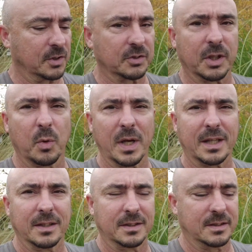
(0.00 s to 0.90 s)
this a
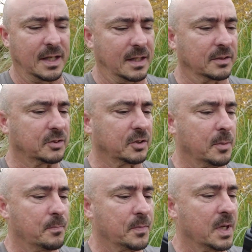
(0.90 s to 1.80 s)
quick test.
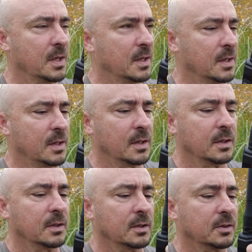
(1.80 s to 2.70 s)

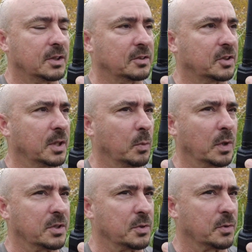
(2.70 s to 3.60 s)
Testing
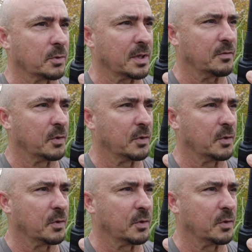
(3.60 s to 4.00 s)
one, two, three,